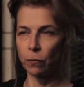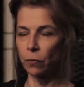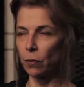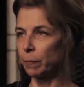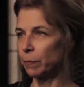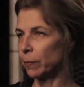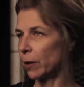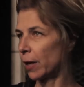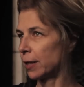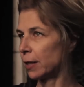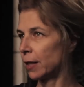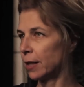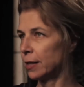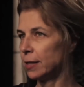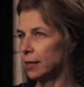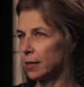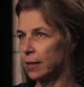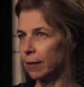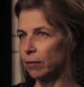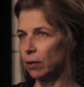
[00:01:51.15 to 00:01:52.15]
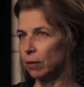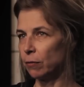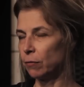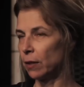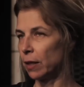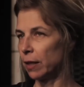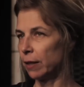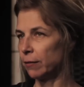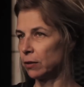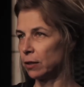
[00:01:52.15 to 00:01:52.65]
from like
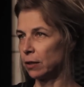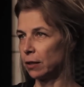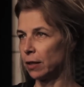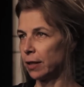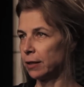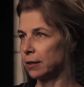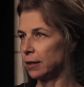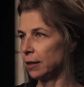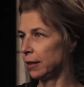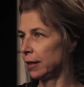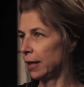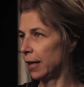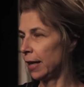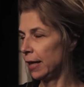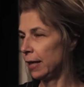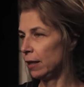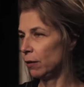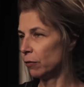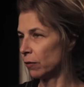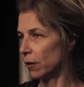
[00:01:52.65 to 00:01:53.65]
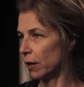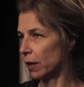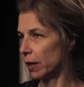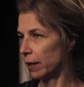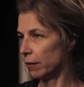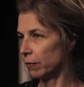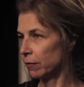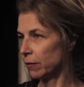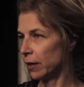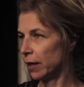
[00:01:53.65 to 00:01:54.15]
1975 to
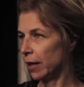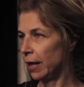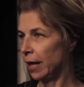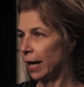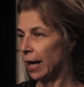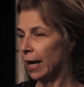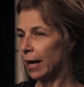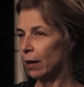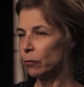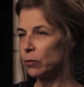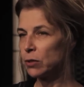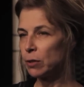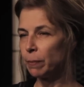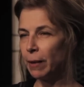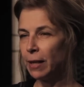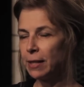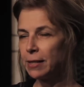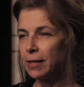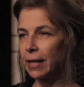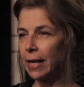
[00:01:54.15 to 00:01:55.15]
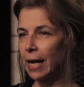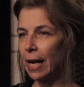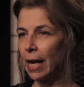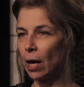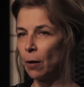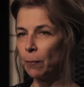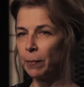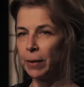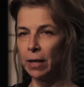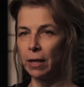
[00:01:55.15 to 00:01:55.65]
1985, and it was amazing
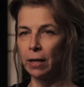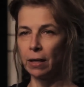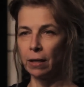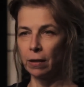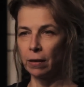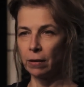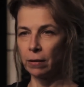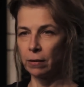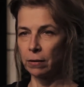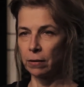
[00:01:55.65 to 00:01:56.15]
how many